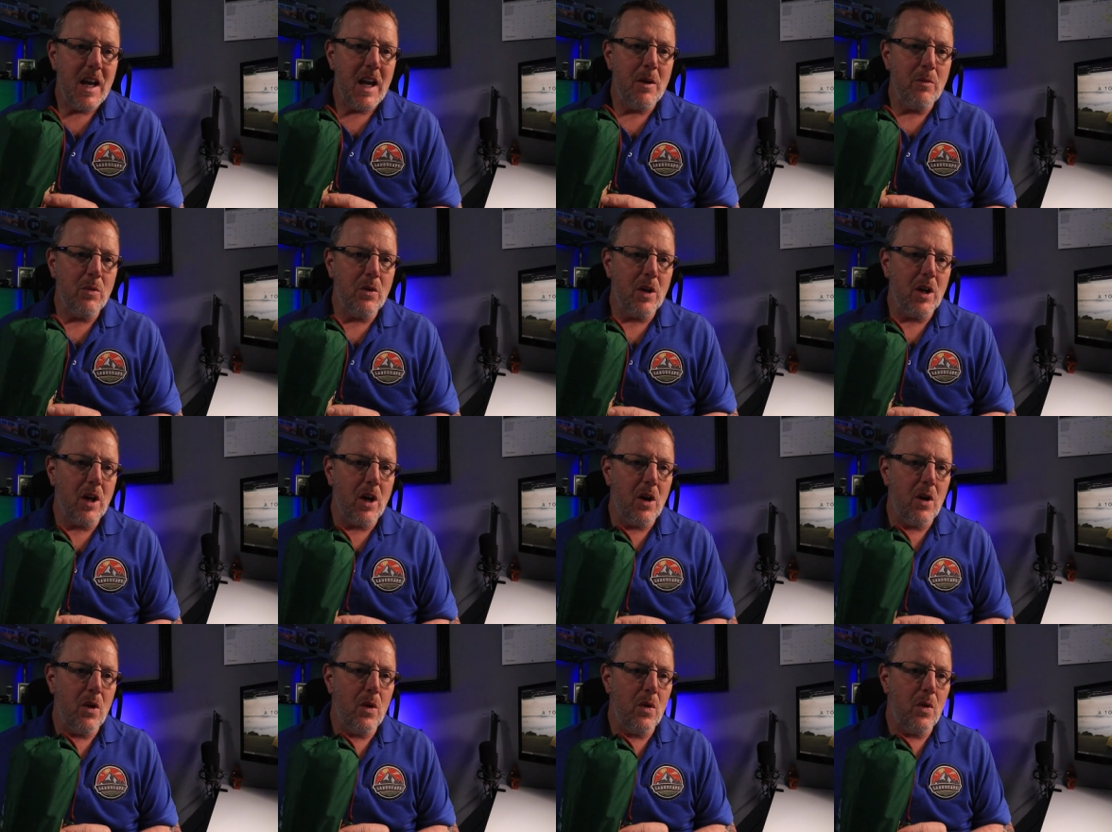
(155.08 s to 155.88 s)
it will
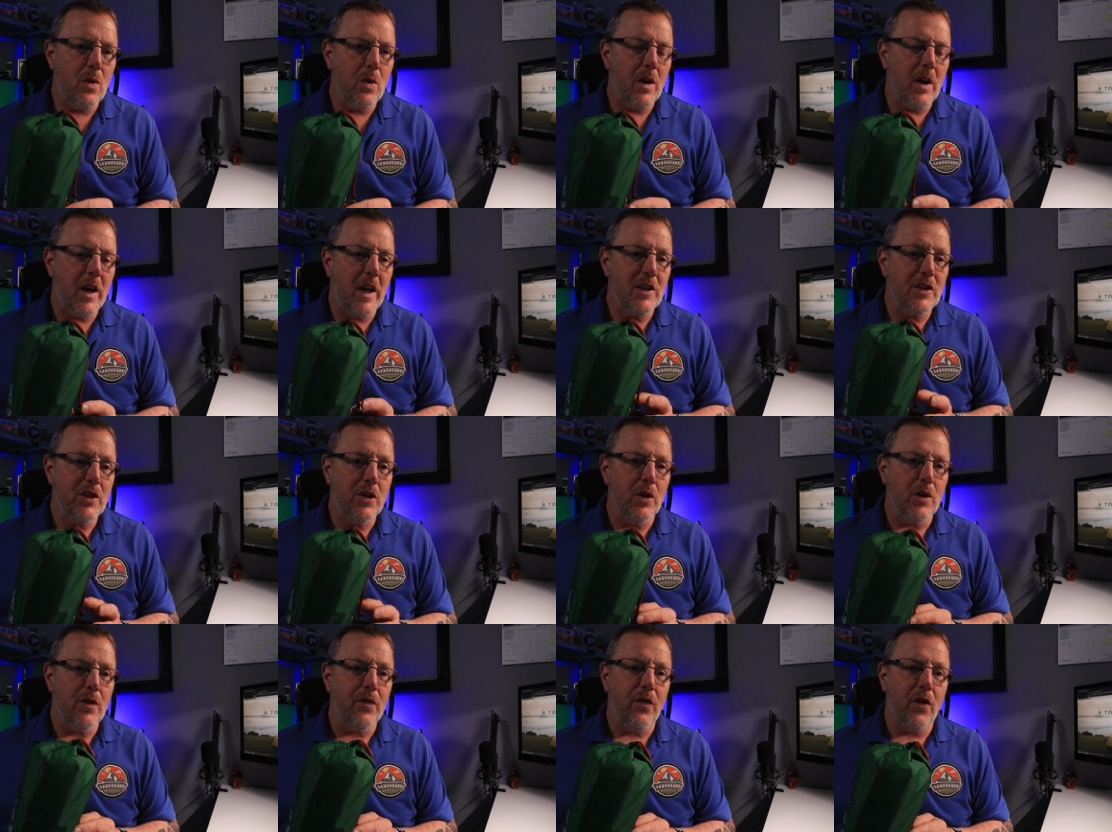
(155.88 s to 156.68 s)
go, it's
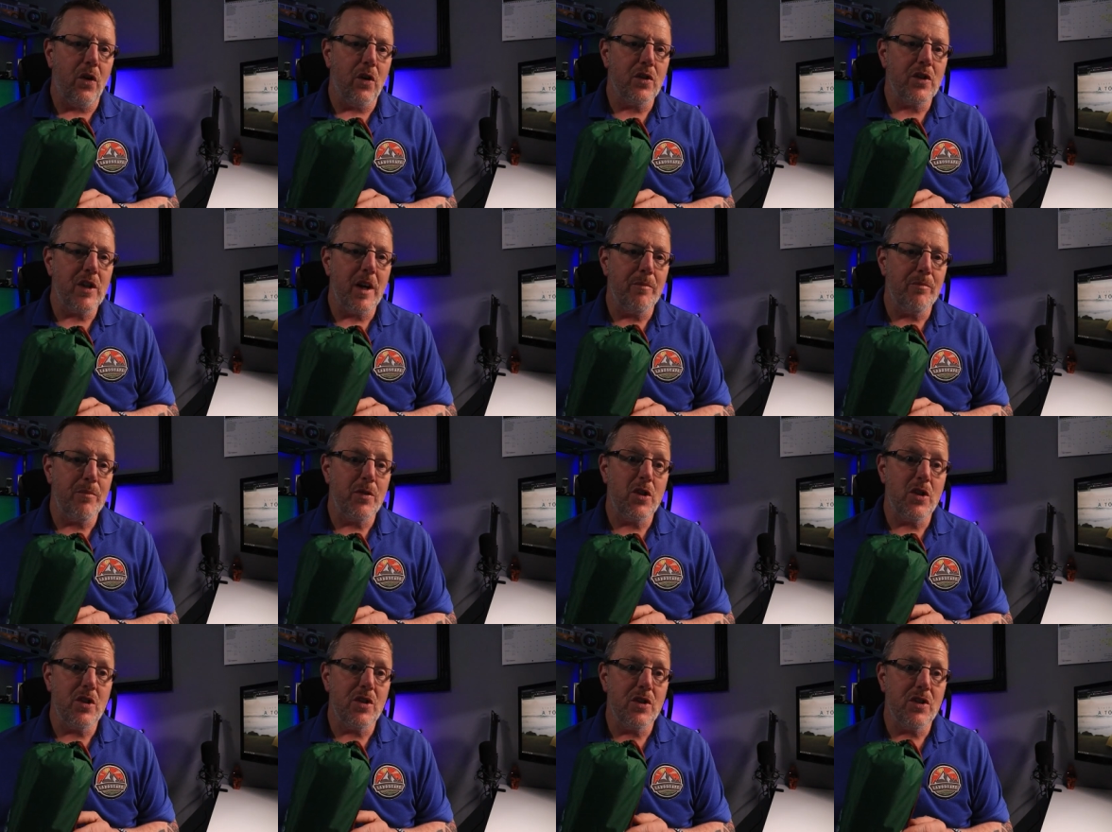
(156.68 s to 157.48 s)
good for
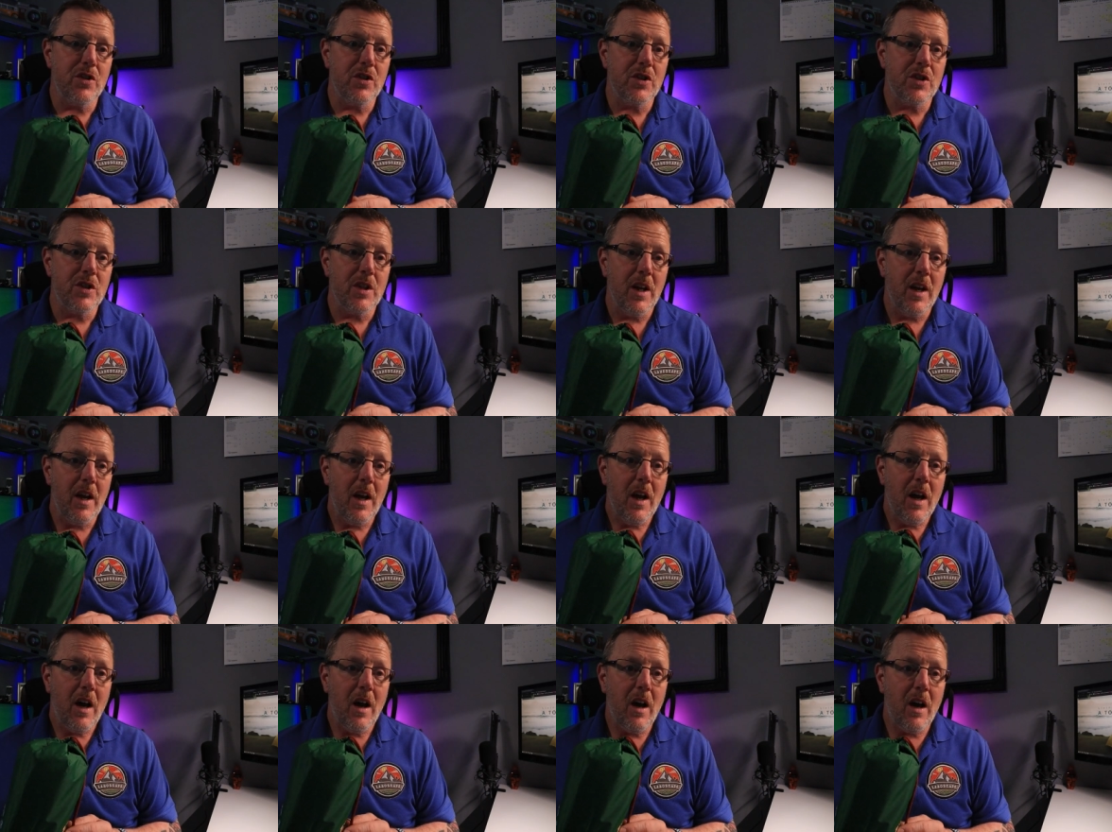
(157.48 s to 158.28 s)
temperatures
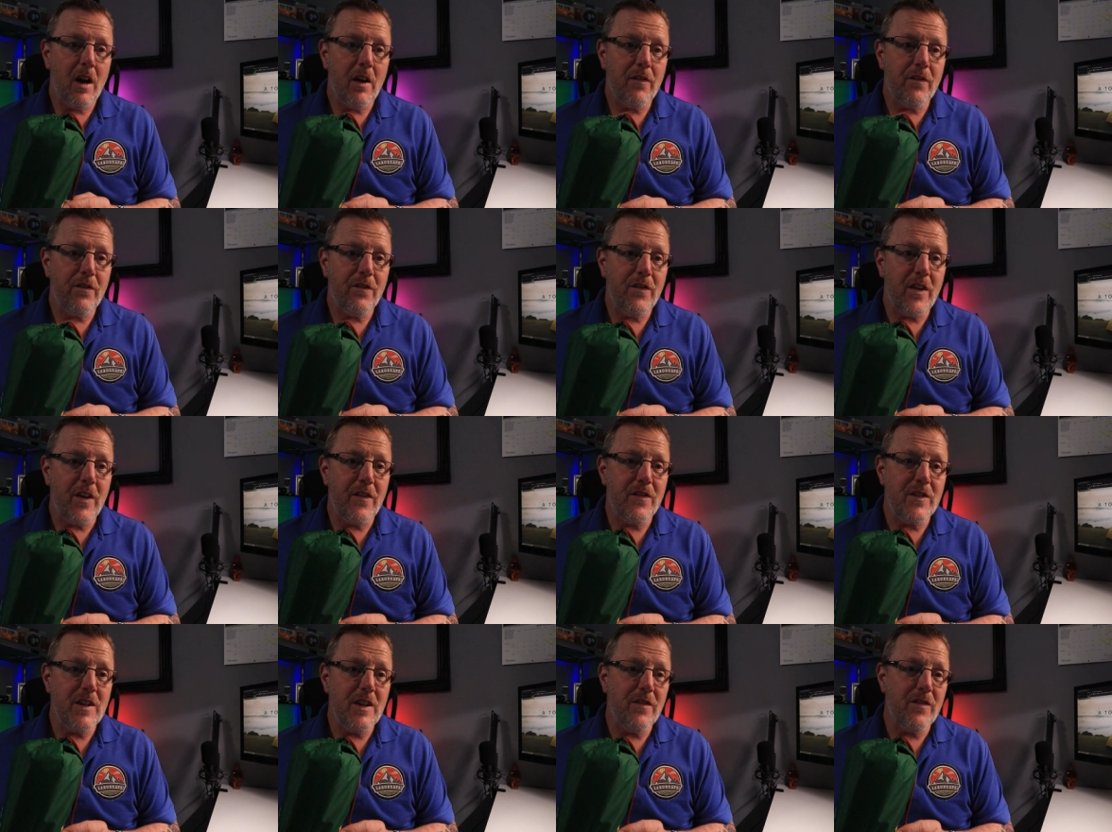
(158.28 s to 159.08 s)
uh,
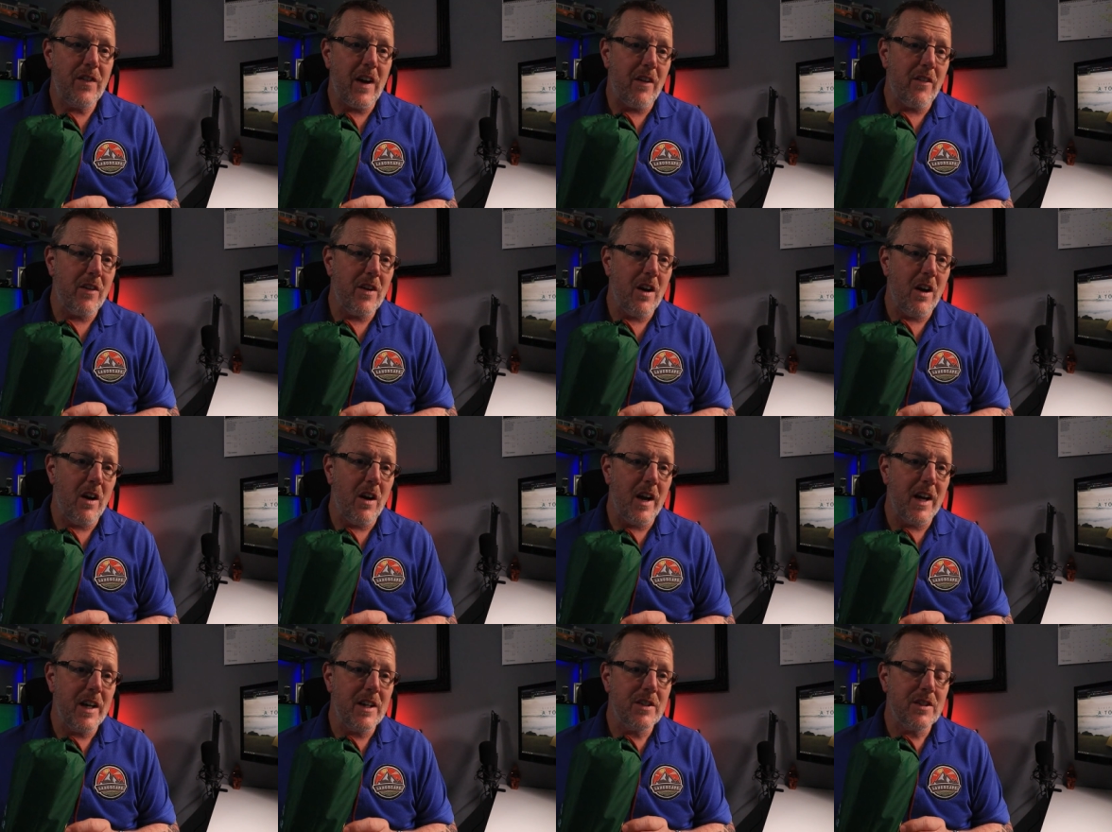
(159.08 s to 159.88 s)
fifty
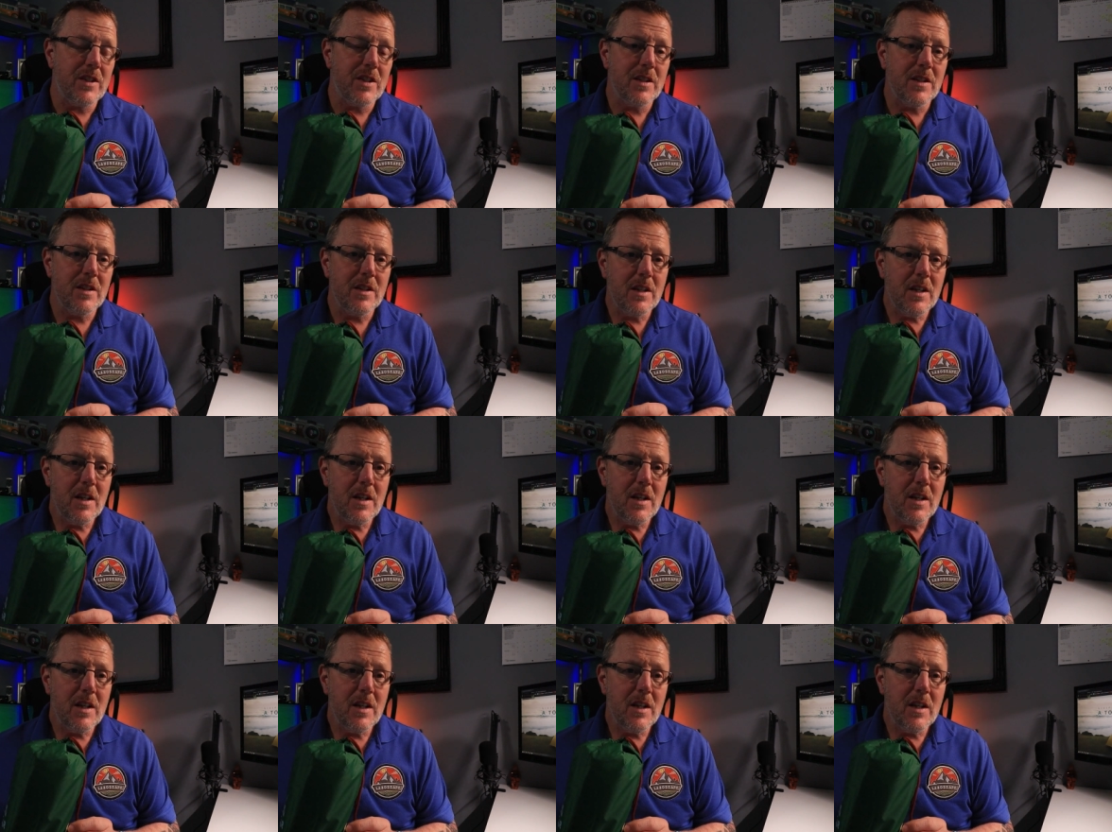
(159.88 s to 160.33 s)
Fahrenheit